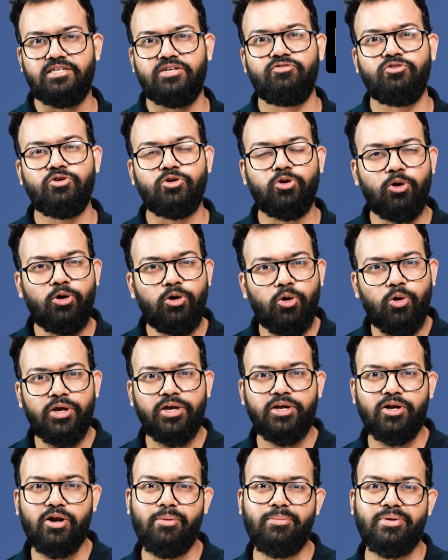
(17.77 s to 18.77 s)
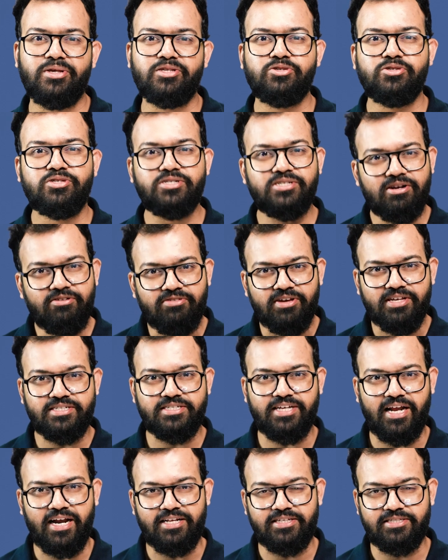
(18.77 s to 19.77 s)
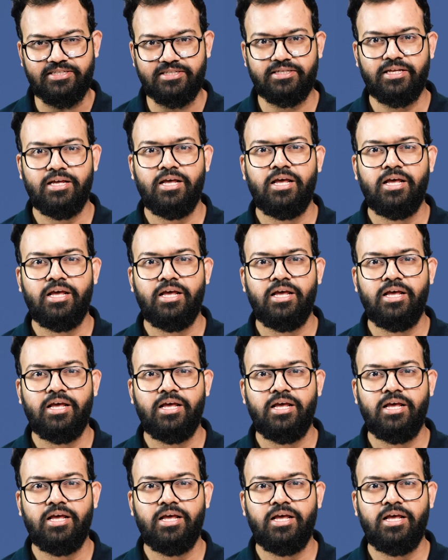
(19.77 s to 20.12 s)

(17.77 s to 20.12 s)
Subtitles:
If you don't know economics, you still face challenges.